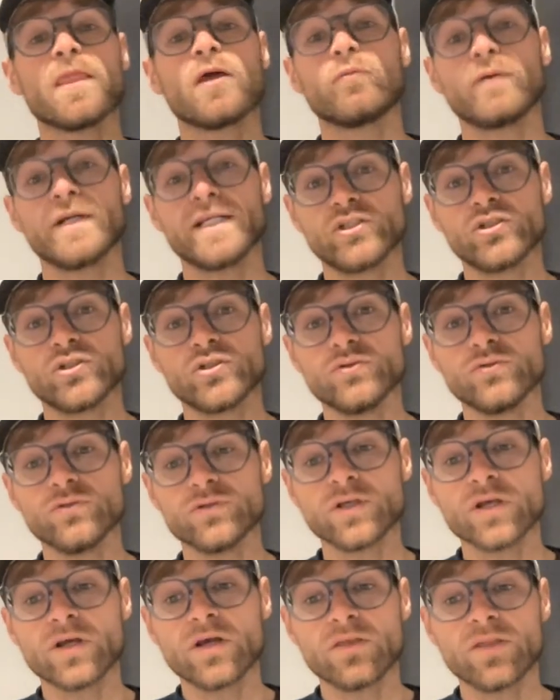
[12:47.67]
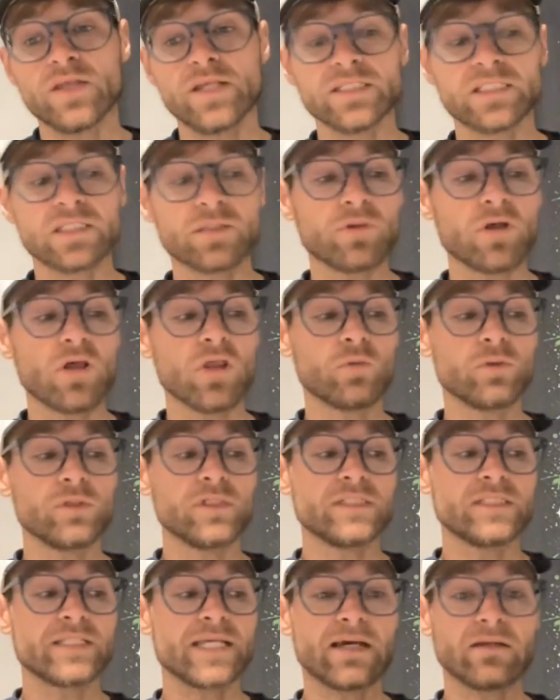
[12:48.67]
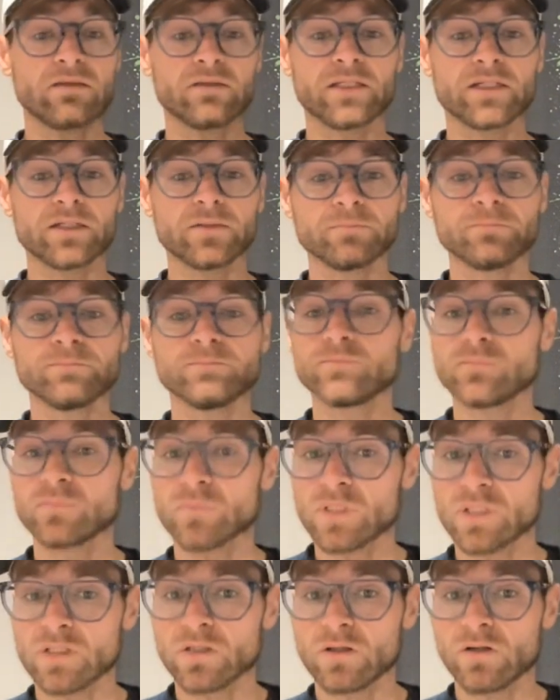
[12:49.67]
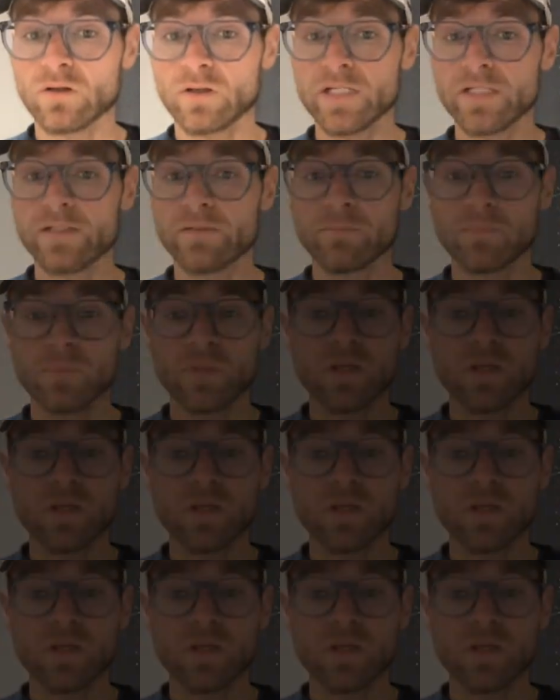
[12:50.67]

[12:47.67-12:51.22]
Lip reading: race shoes than some of the other ones out there. All right.